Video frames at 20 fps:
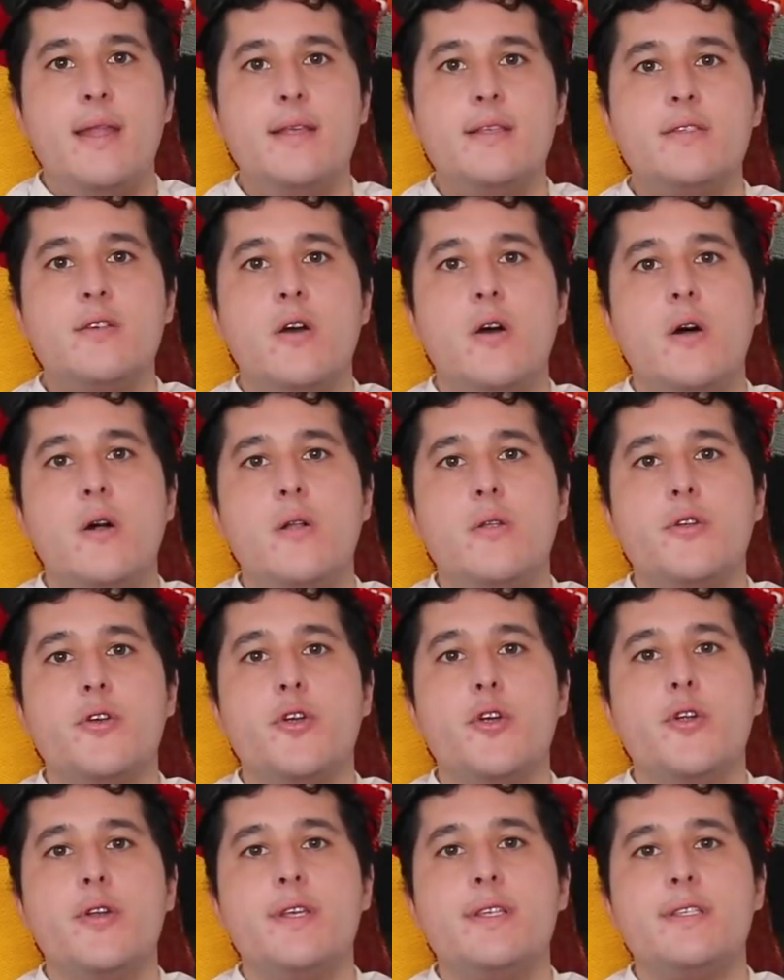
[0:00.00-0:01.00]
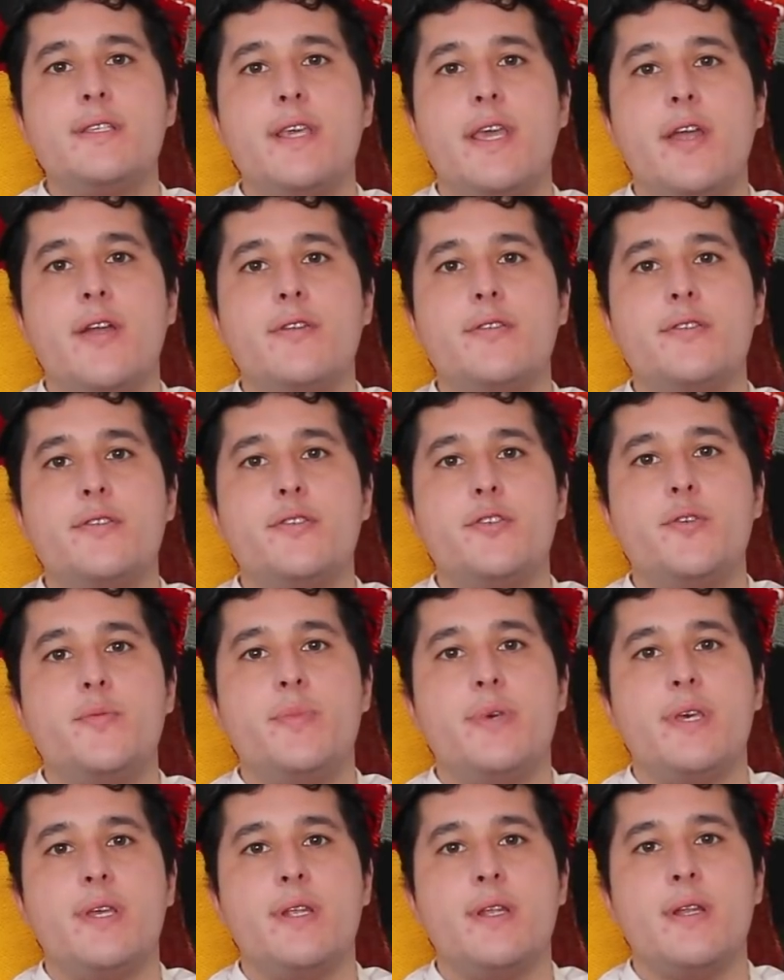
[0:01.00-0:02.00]
It is called Ernest, Scared,
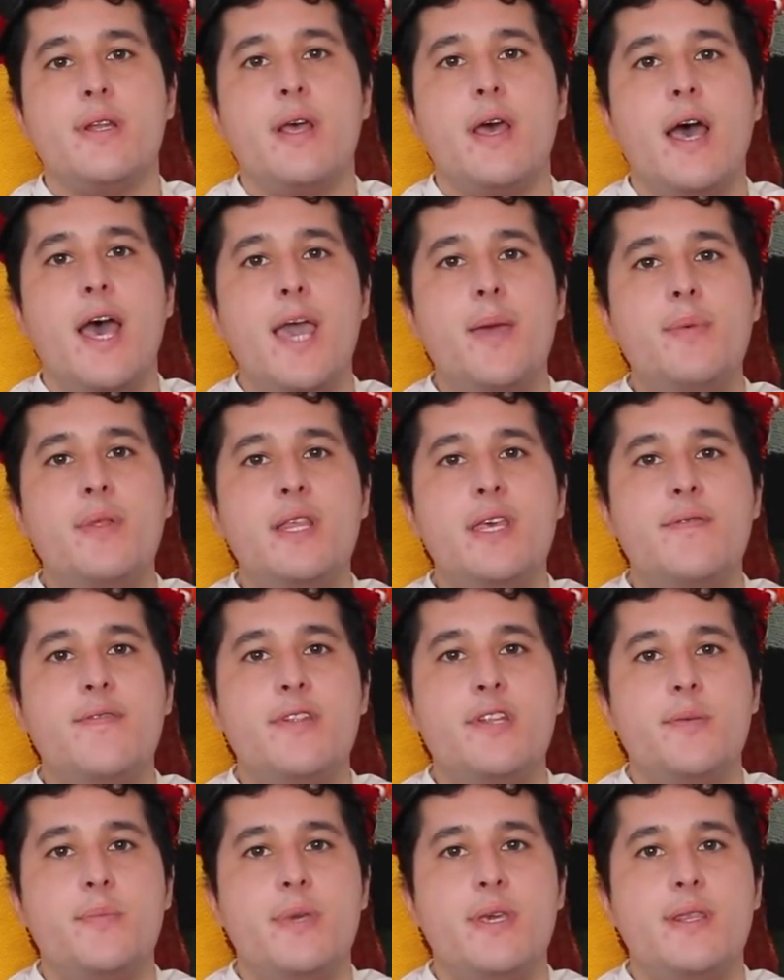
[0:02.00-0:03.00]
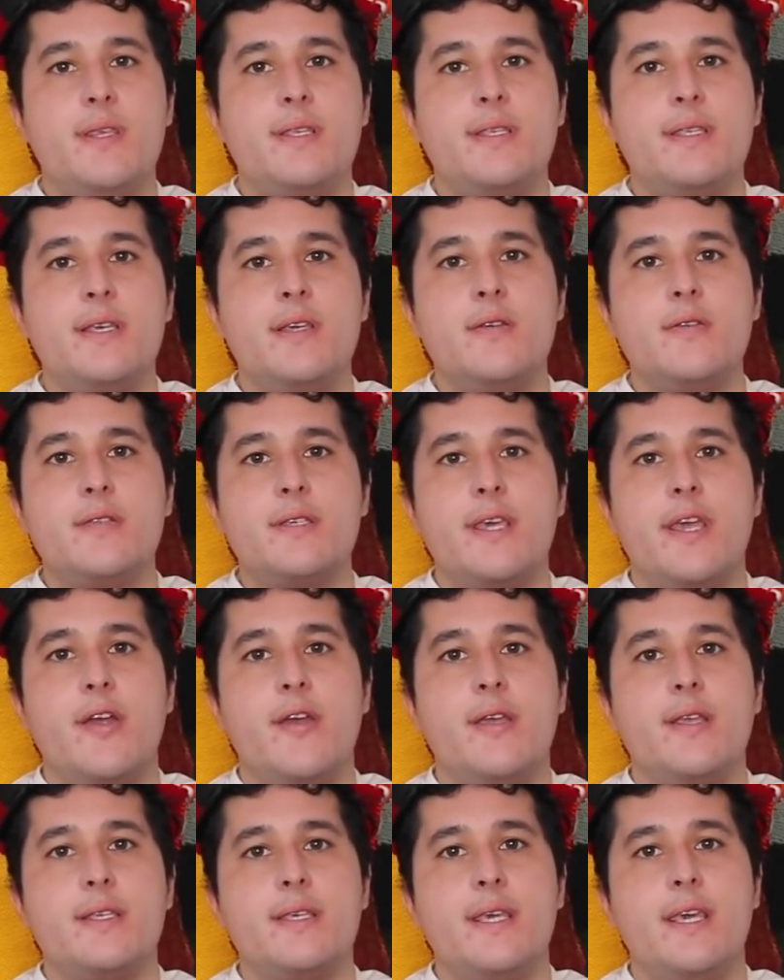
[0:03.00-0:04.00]
Stupid, and I believe it to be the single
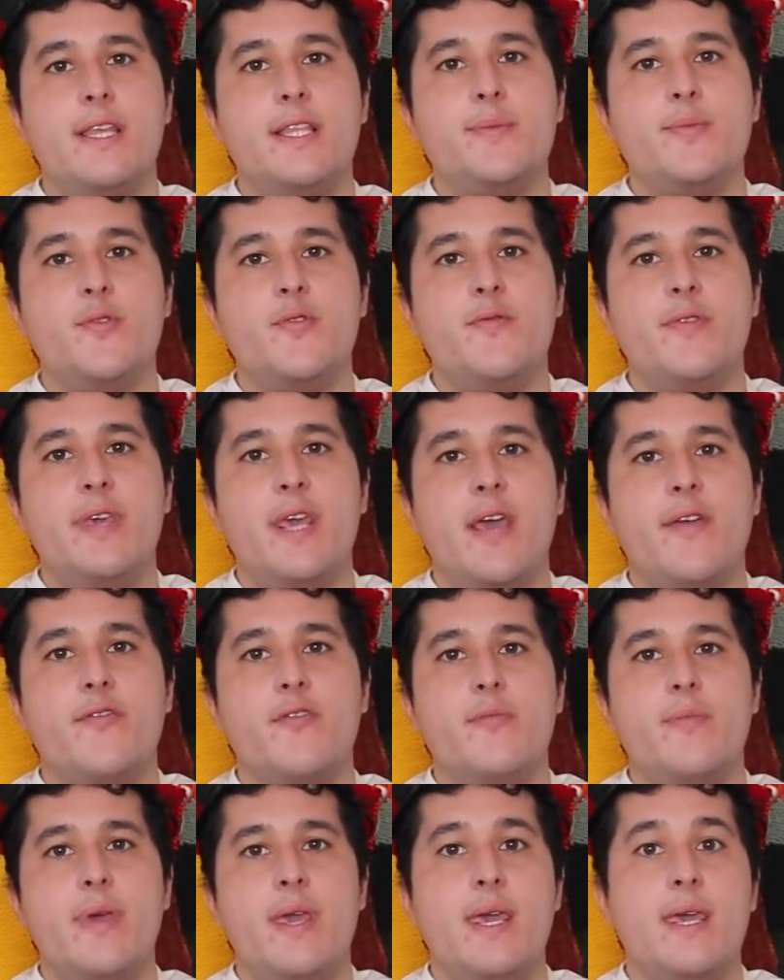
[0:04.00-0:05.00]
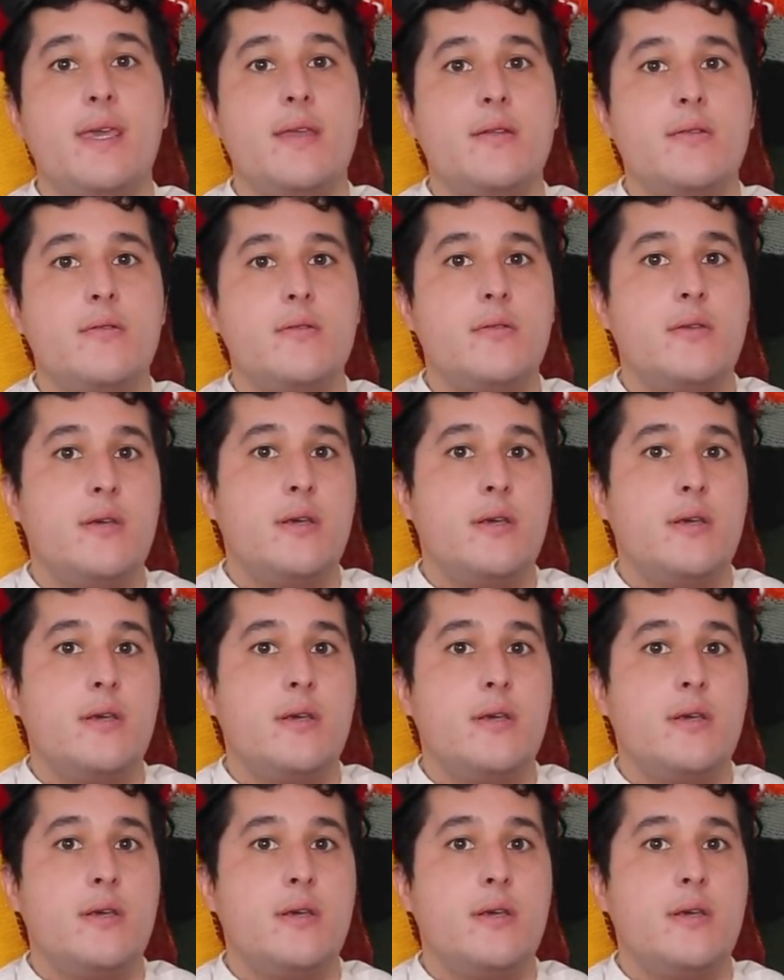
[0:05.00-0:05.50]
scariest kids movie ever made.